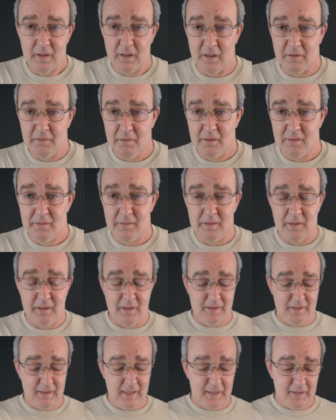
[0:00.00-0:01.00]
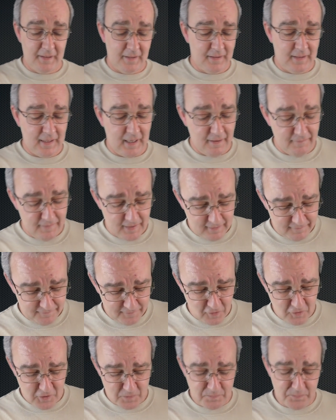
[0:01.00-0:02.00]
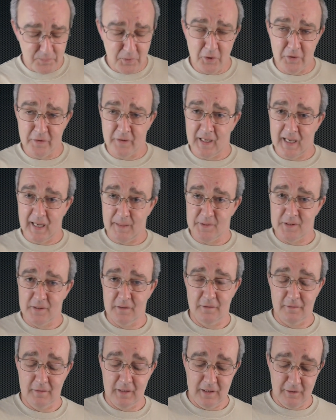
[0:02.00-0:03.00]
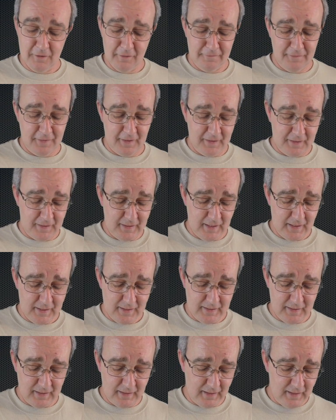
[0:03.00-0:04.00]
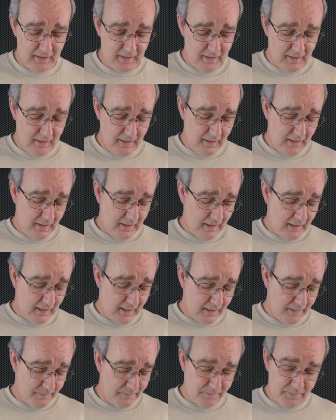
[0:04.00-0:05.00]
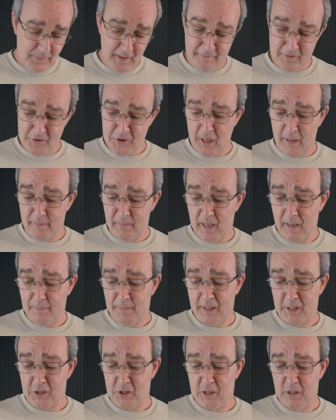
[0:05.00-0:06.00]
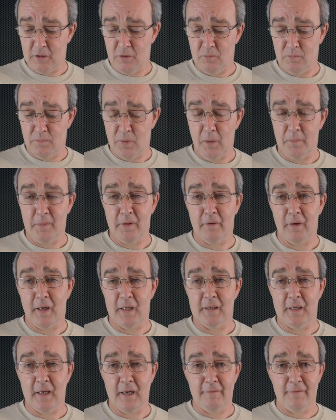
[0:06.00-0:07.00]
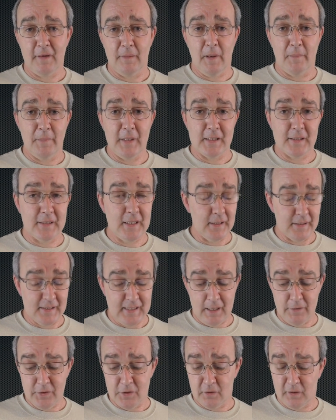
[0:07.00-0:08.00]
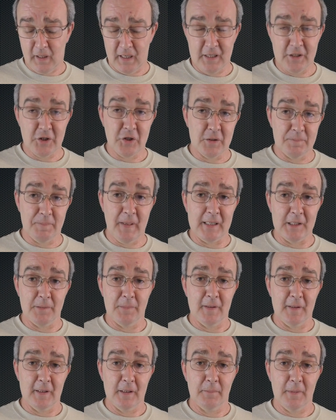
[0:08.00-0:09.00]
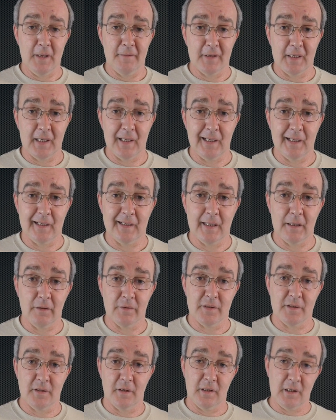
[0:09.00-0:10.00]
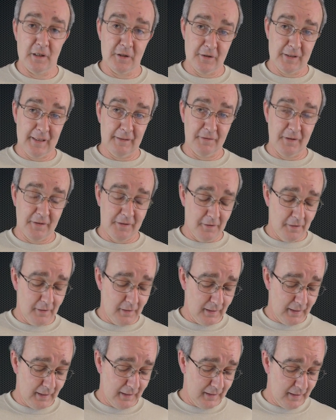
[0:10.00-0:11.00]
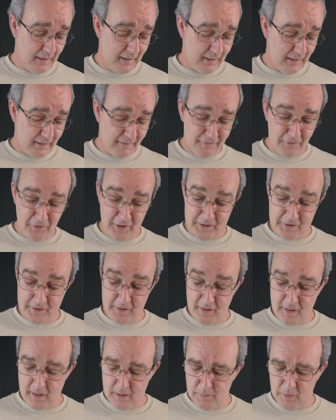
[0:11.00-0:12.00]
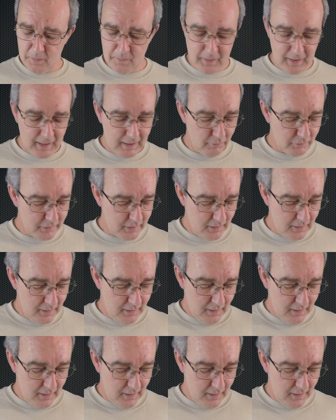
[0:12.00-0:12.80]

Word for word: you know, a standard set of earphones, but they absolutely look fantastic. Bit of a shame that I managed to pop the right diaphragm. I mean, it still sounds all right. It's just picked up a little bit of a click now, so you just have to sort of like avoid turning them up loud.